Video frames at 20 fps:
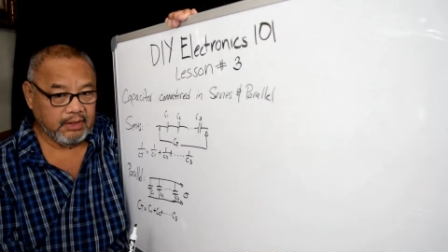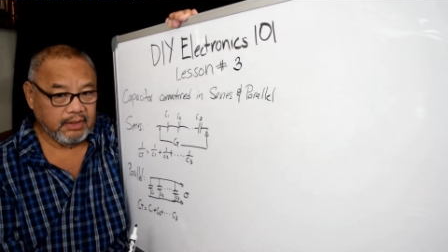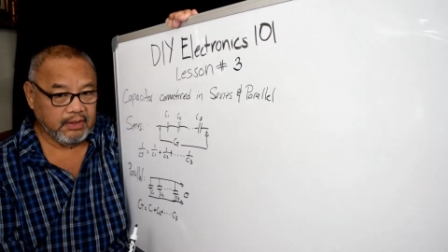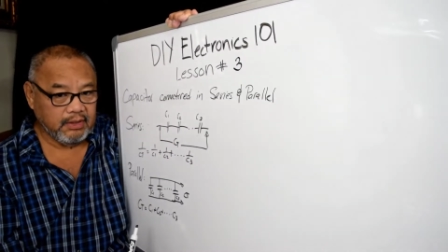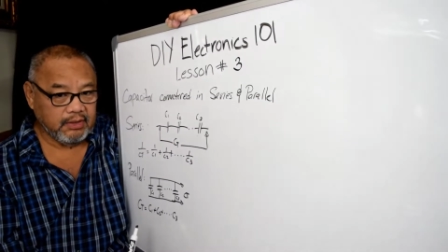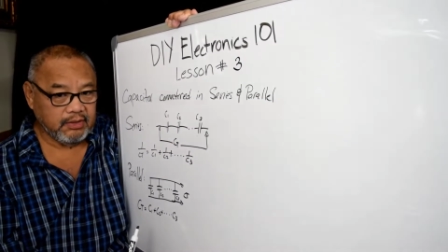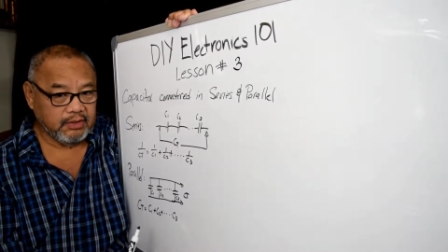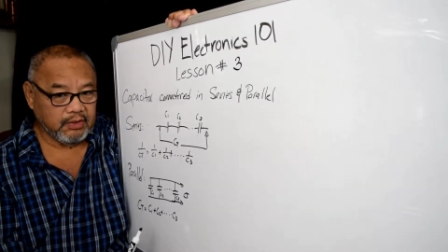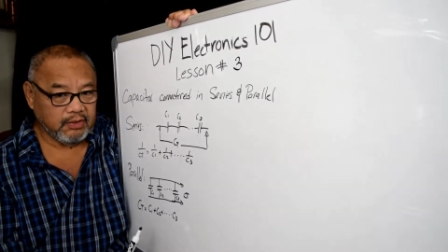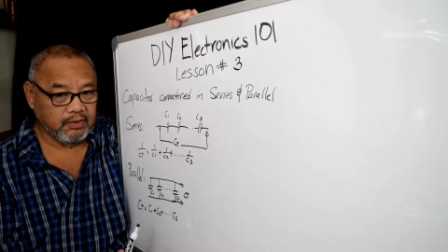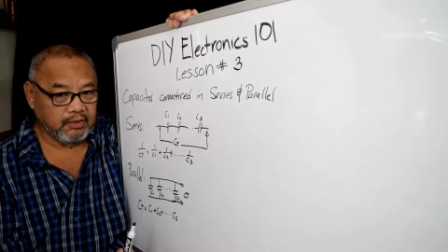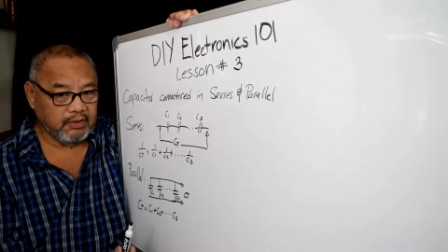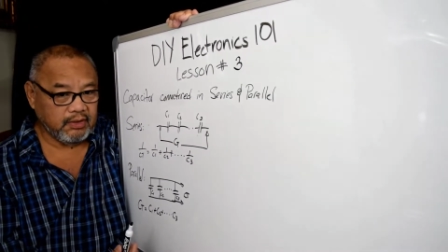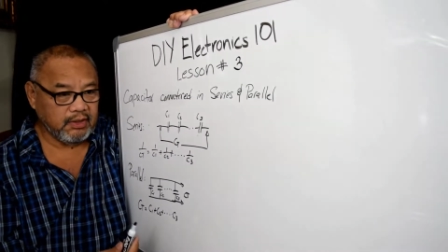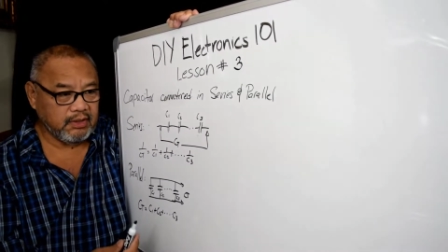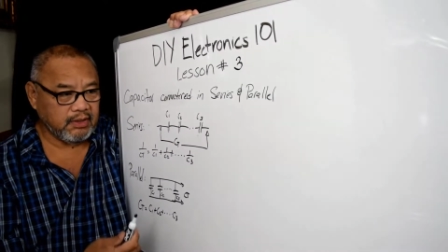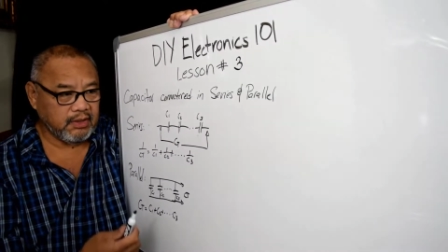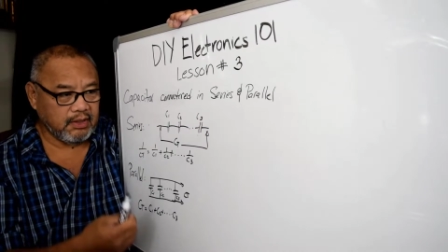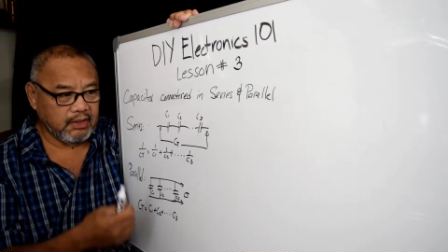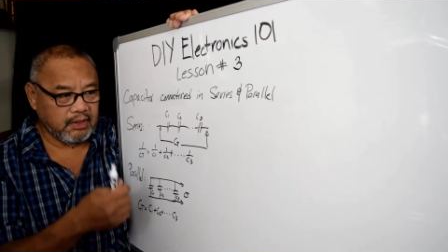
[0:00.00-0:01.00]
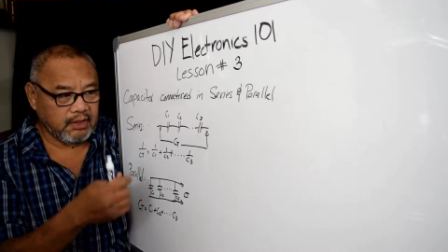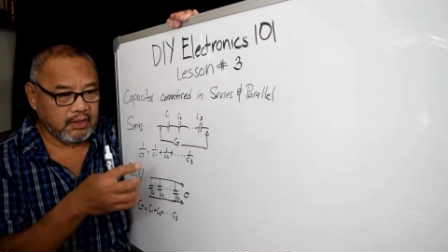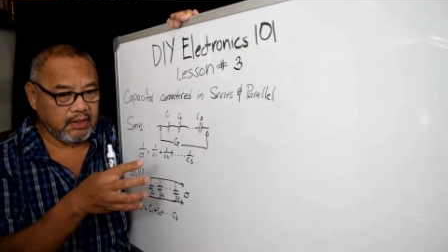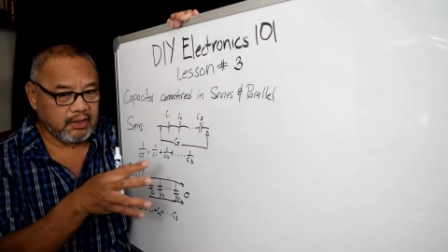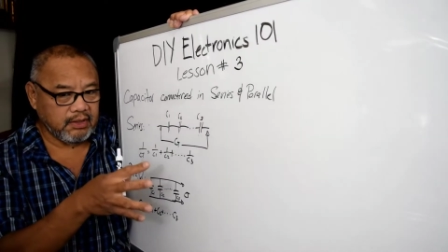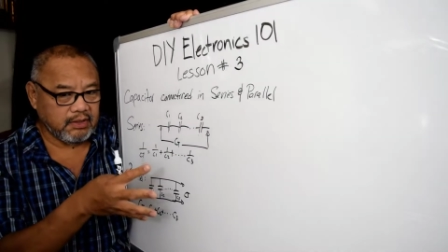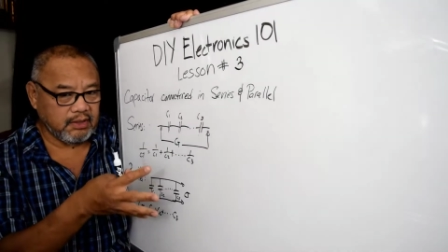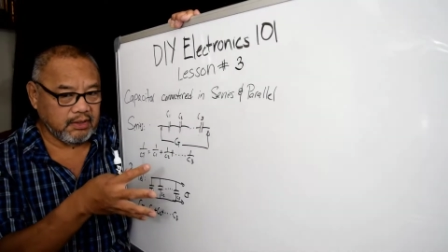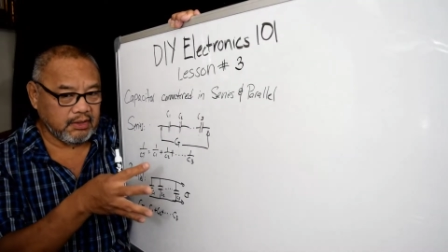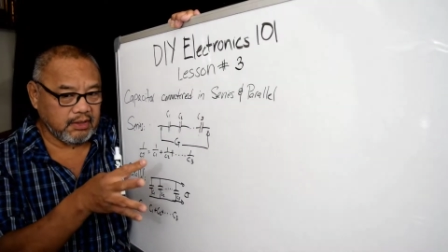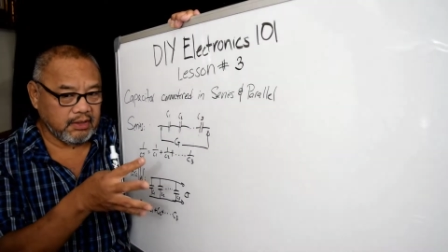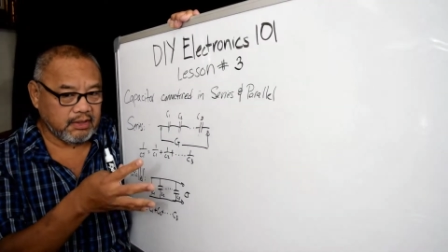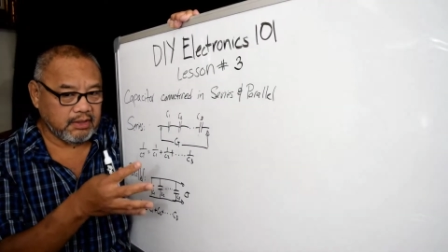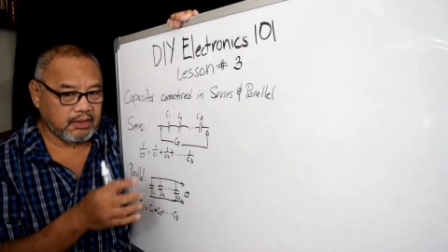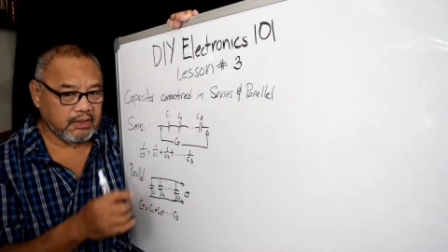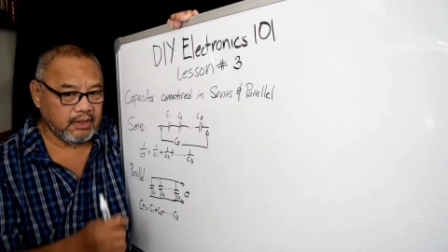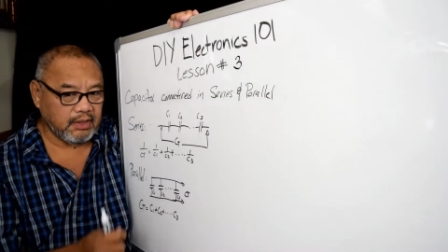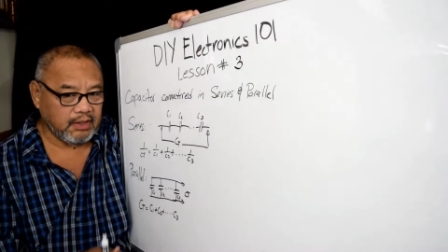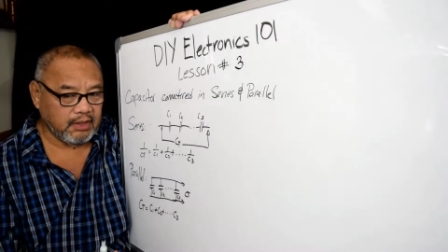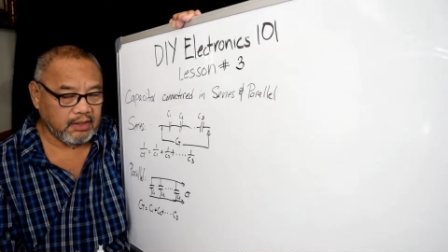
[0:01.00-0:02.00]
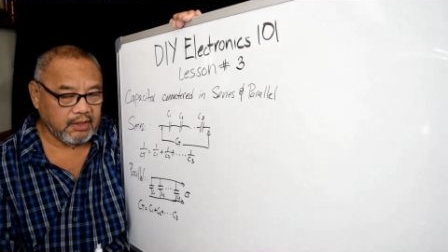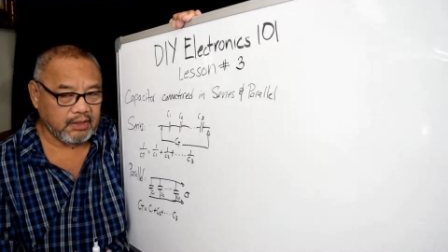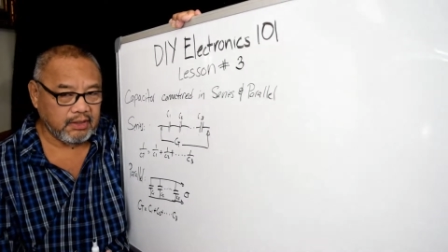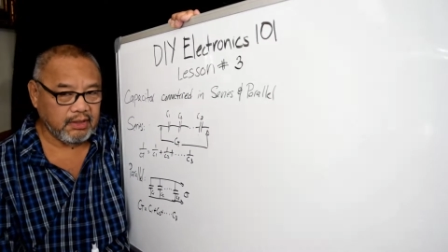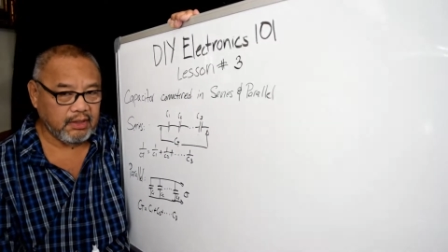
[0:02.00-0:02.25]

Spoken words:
So these are just the